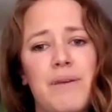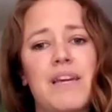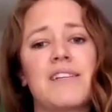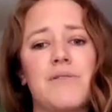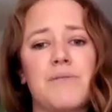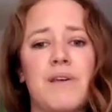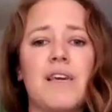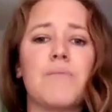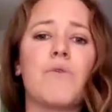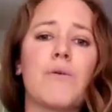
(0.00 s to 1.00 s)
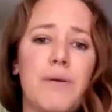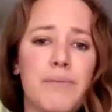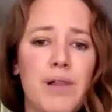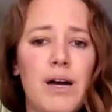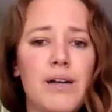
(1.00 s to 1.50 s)
because I was mm-hmm. making more per
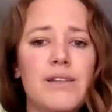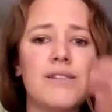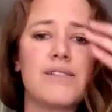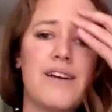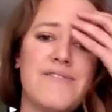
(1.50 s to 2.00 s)
blog and stuff.